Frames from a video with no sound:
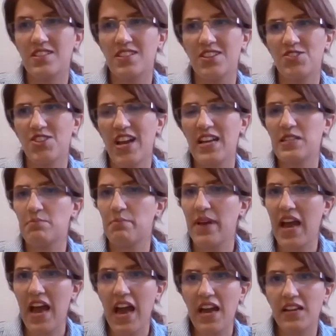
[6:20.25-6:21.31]
such as
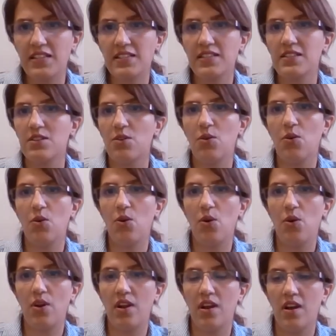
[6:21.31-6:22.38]
bags
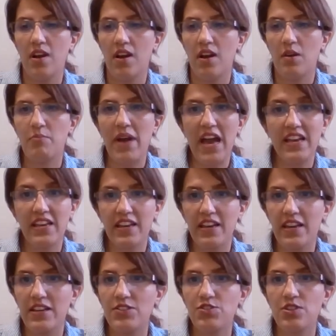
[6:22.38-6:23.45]
or
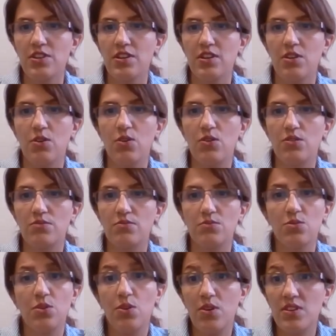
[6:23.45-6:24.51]
baggage or
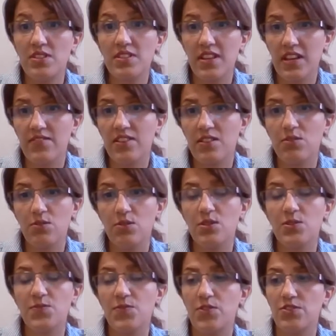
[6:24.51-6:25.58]
toys, even toys
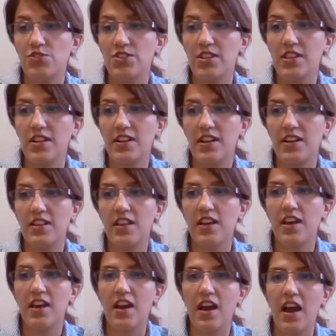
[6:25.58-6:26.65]
for children.
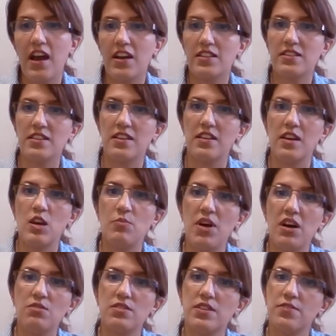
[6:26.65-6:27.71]
And
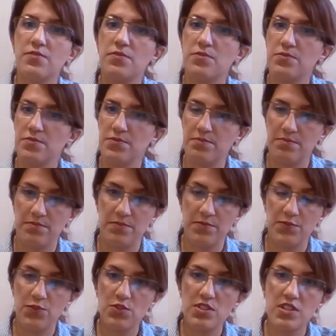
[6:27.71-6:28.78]
about the
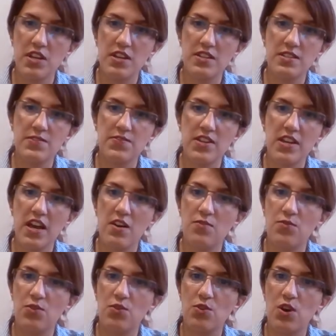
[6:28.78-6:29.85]
food science, we can
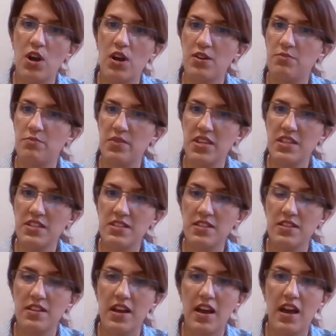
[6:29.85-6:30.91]
work on meat
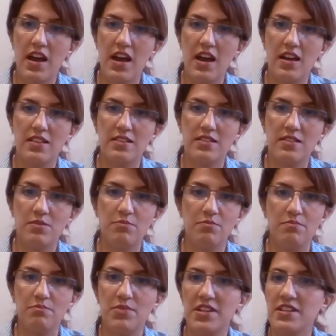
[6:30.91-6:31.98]
and
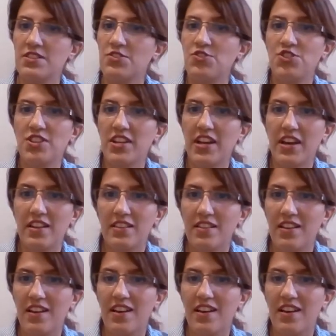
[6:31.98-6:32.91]
breast chicken.